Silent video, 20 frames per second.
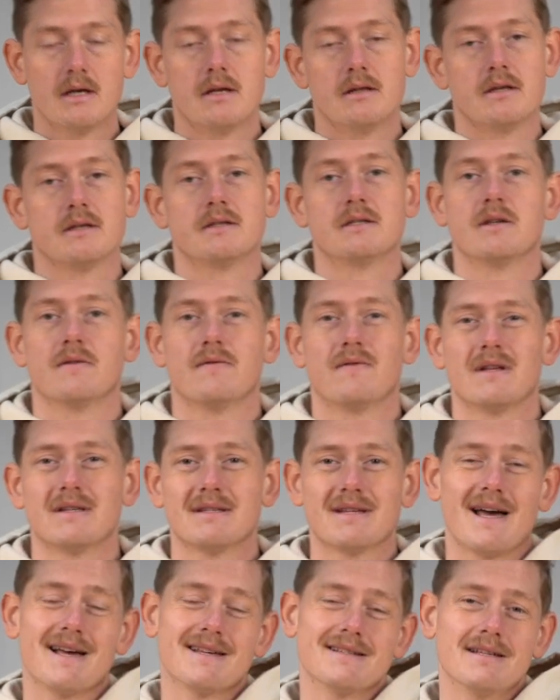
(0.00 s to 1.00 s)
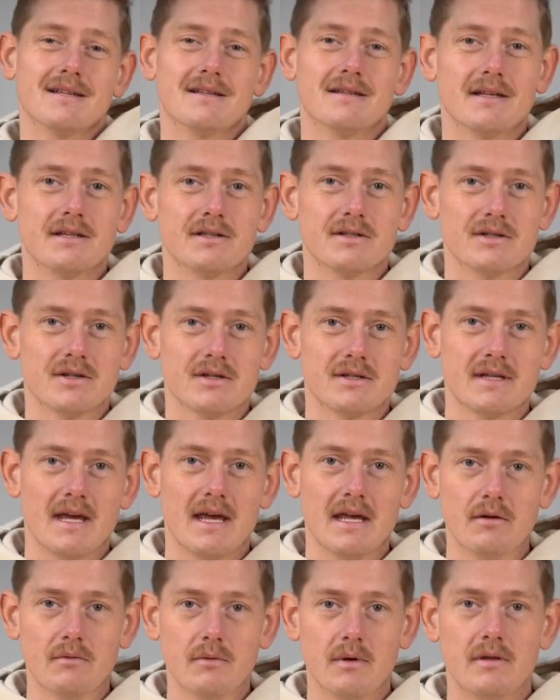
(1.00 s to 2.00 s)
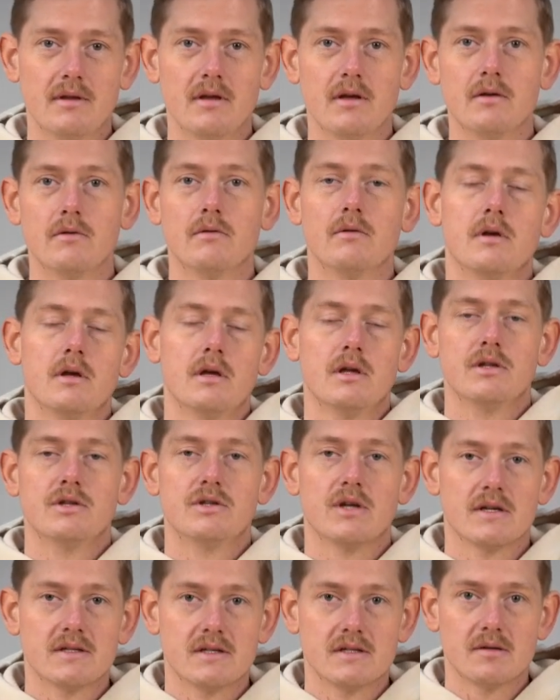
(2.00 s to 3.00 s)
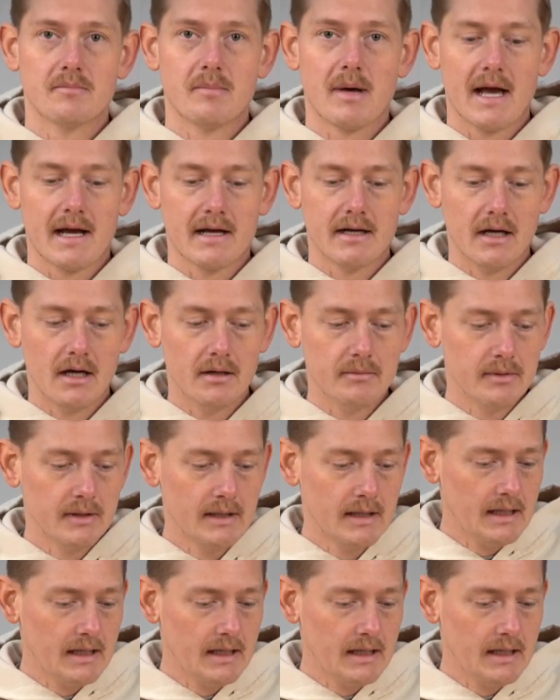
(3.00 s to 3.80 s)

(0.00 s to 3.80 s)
this is a fantastic thing to just take with you just as a backup.